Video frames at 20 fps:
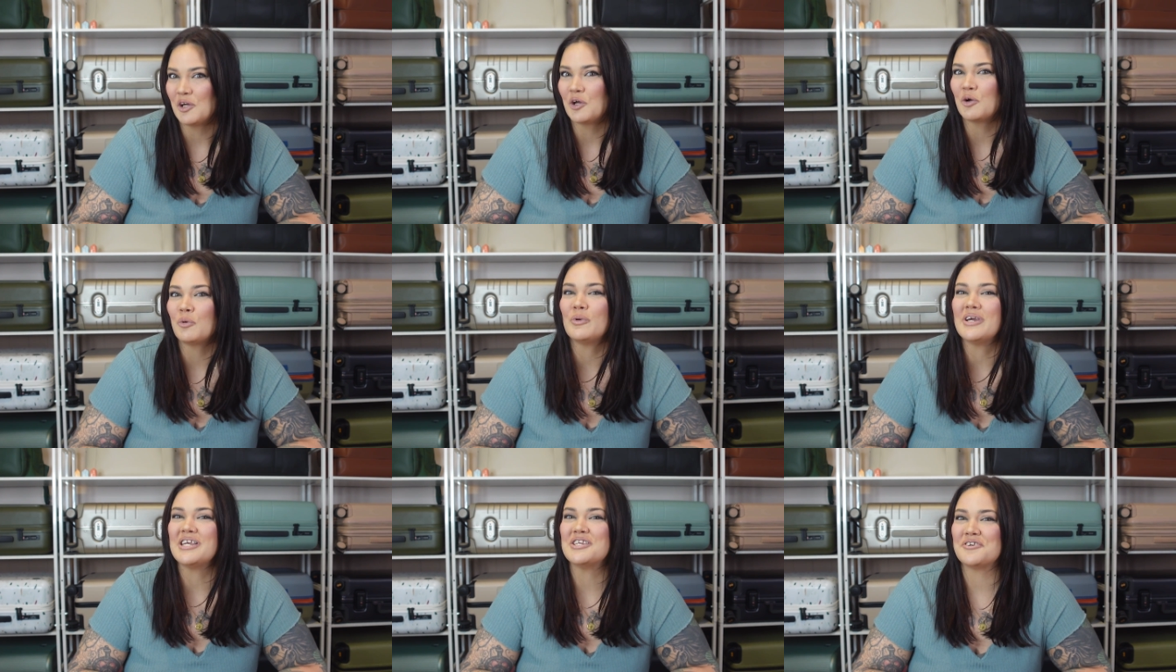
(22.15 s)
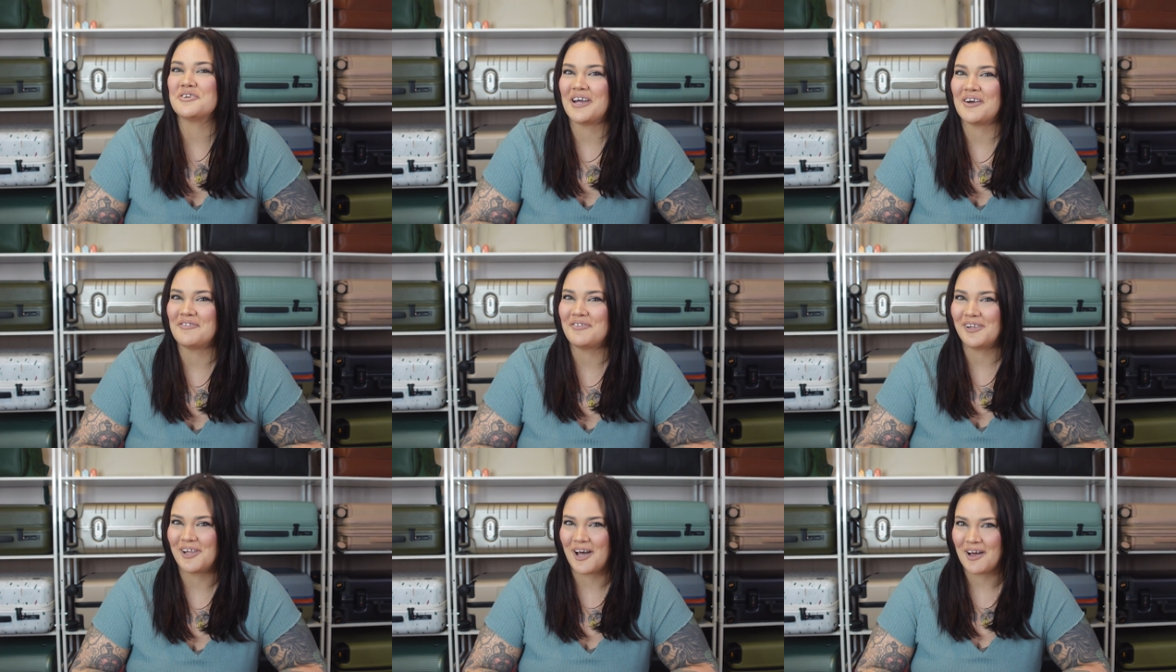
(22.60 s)
We
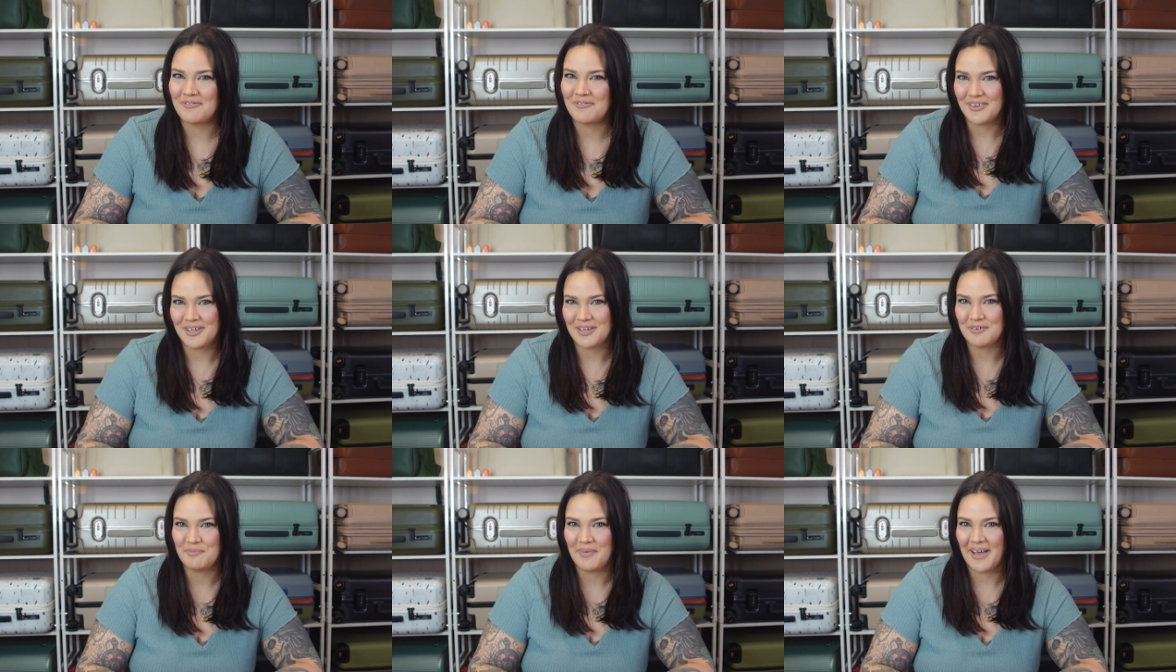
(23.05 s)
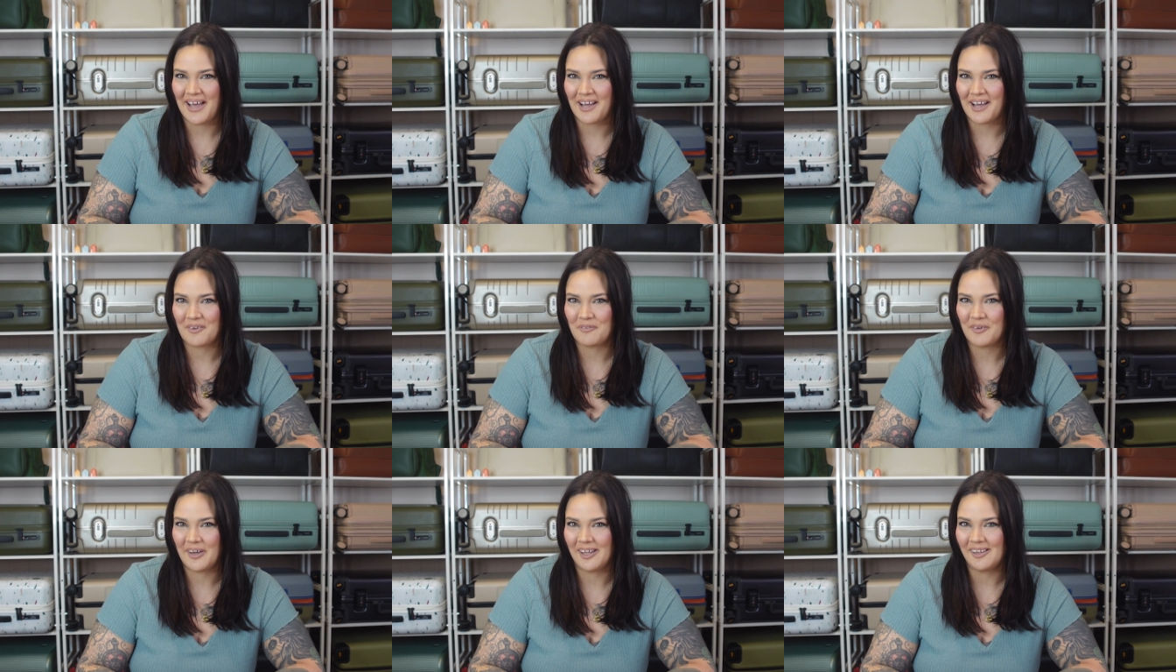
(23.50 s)
travel often and
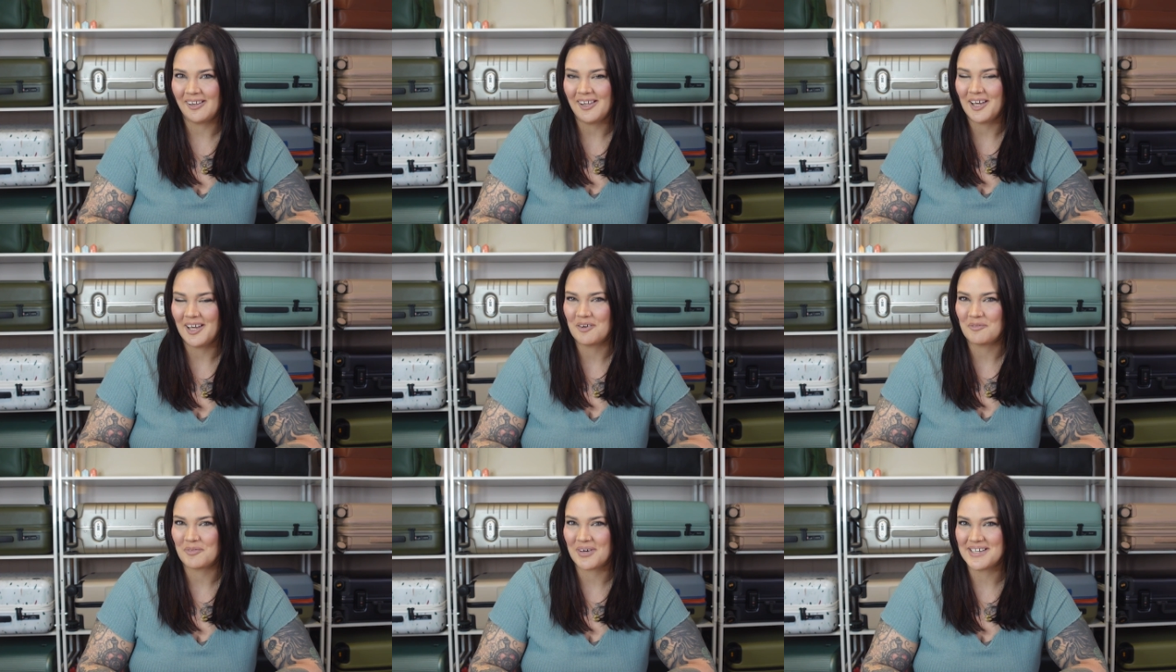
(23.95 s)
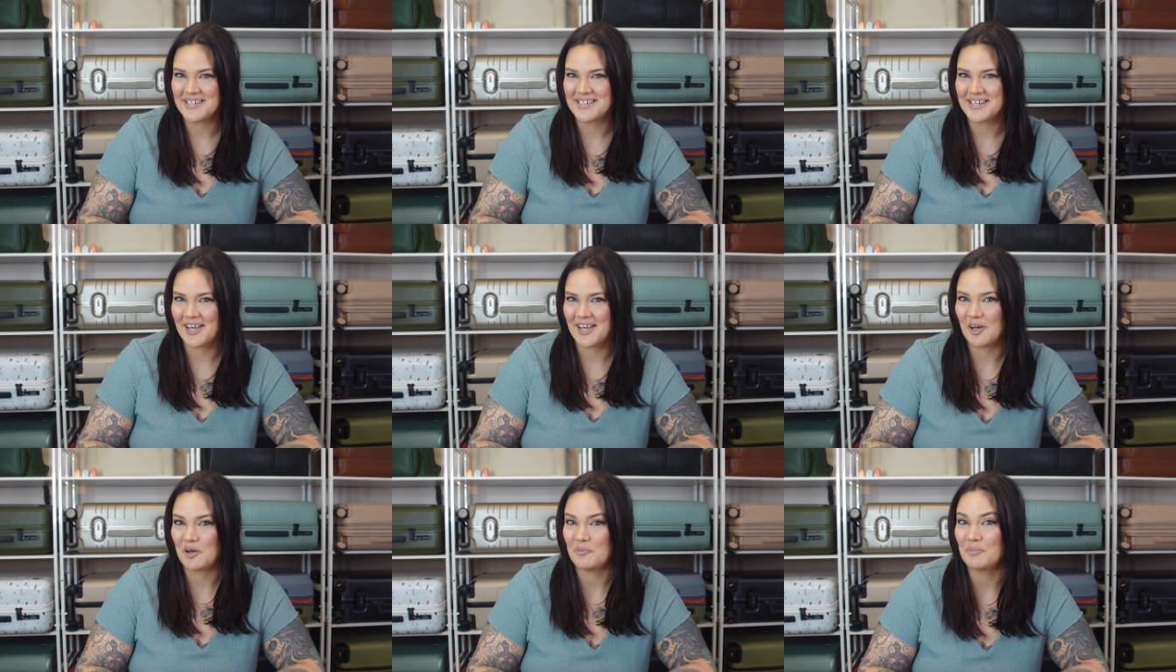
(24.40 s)
pack well and want to
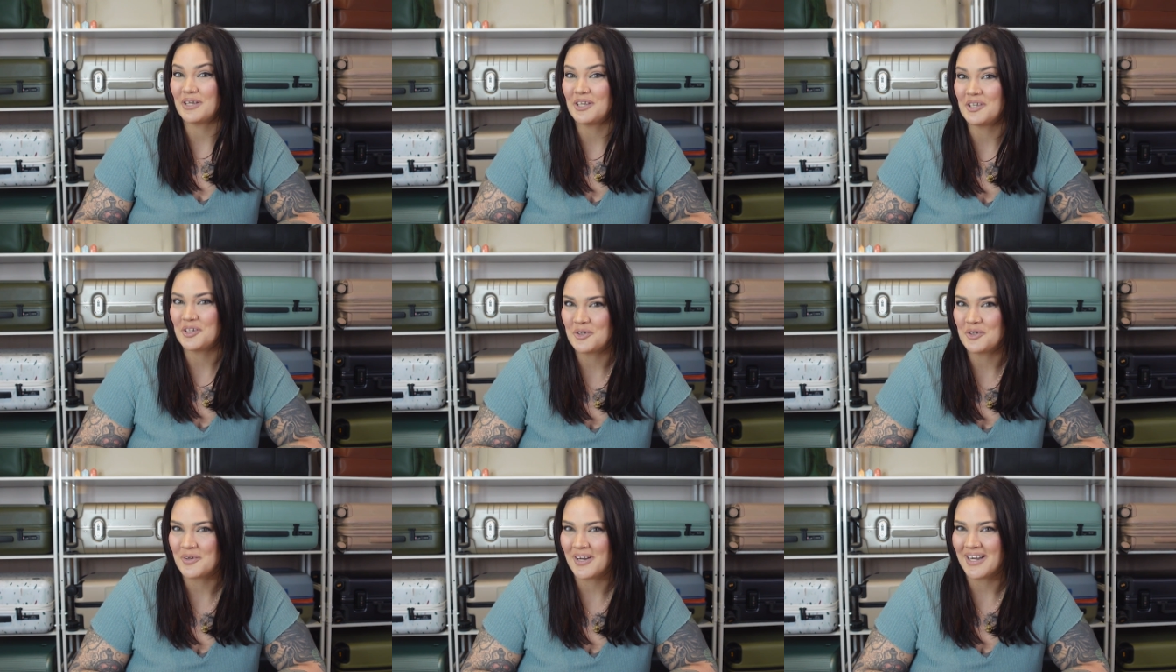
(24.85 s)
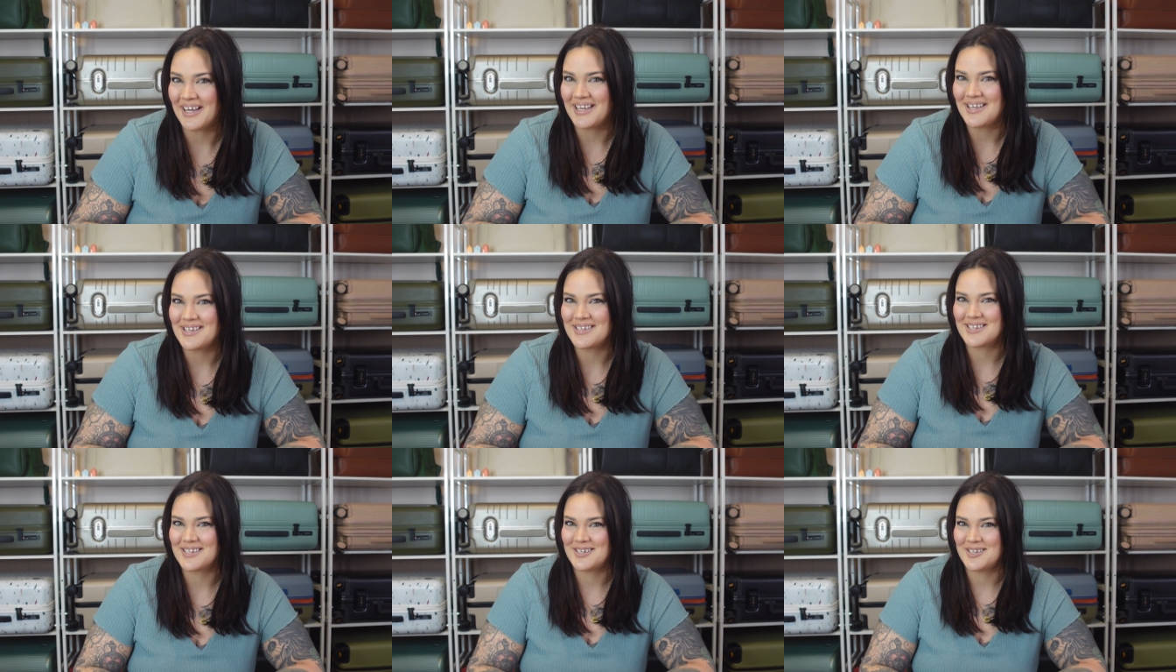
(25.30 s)
help you
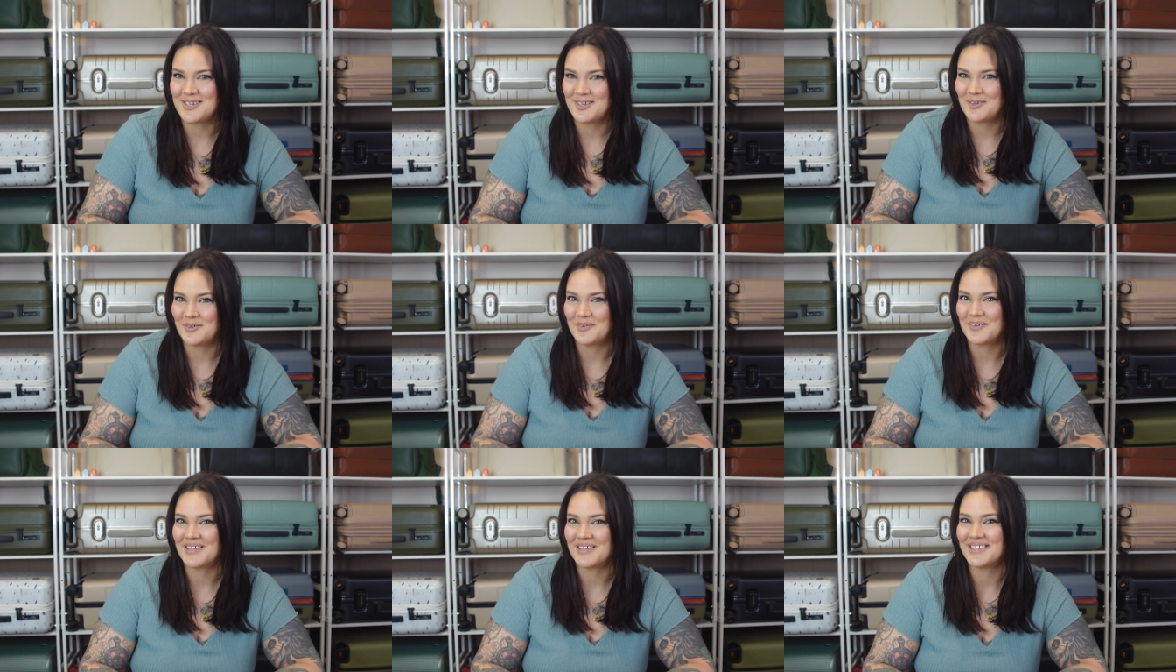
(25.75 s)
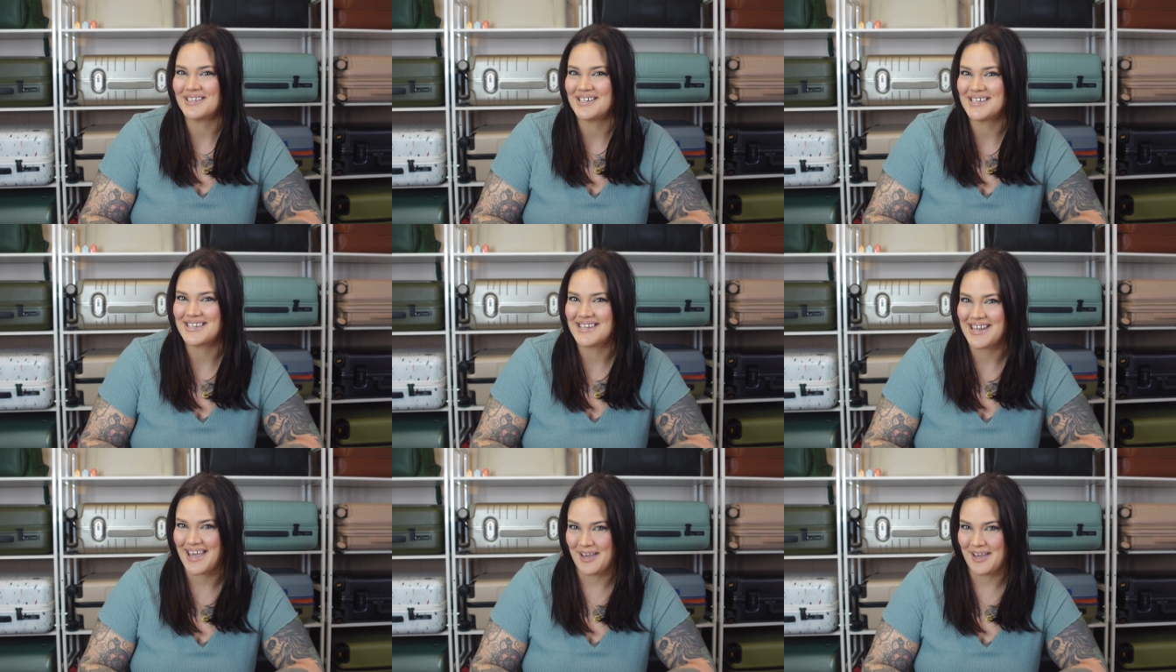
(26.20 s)
guys do the
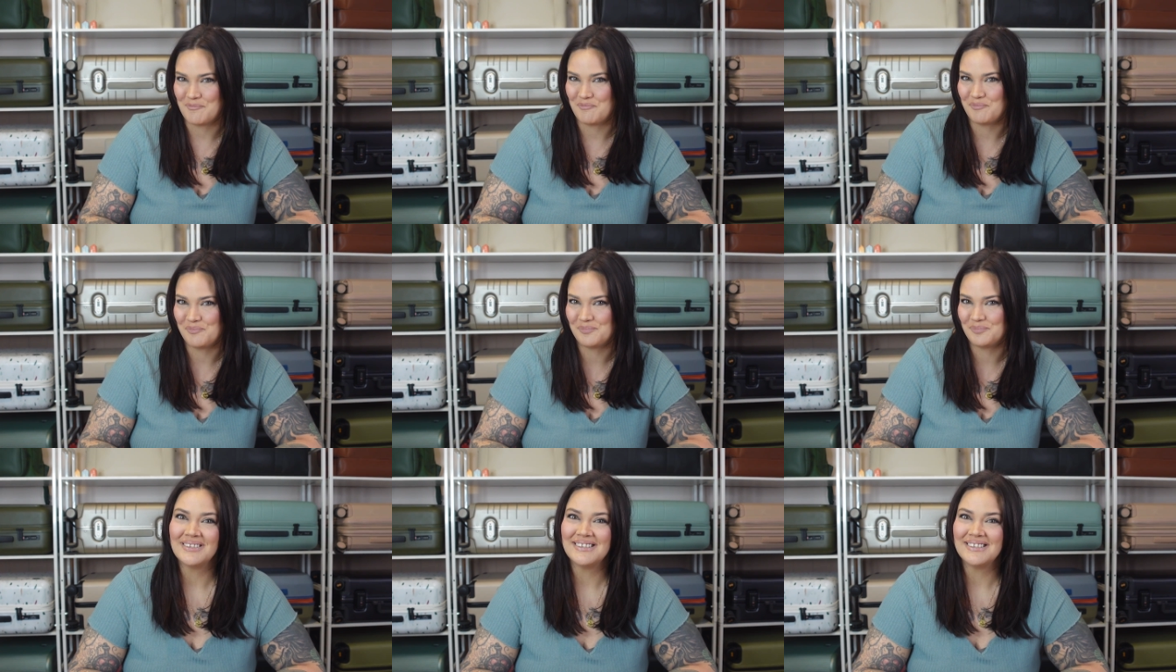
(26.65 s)
same.